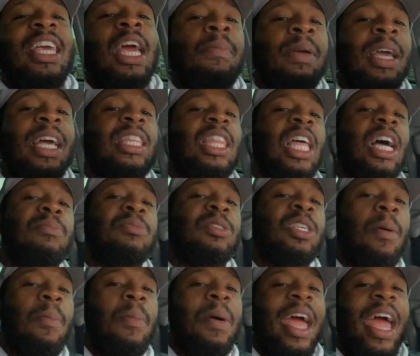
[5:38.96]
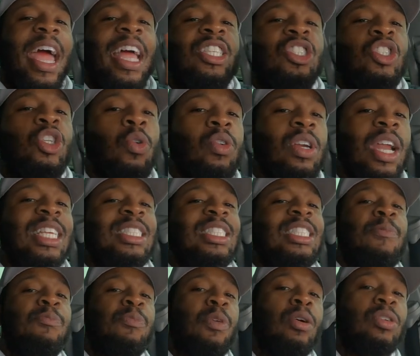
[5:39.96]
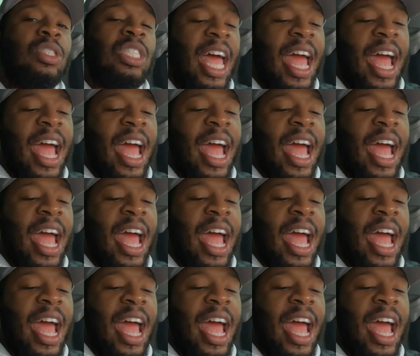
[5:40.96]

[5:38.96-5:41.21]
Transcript: give me a thumbs up, and do not skip those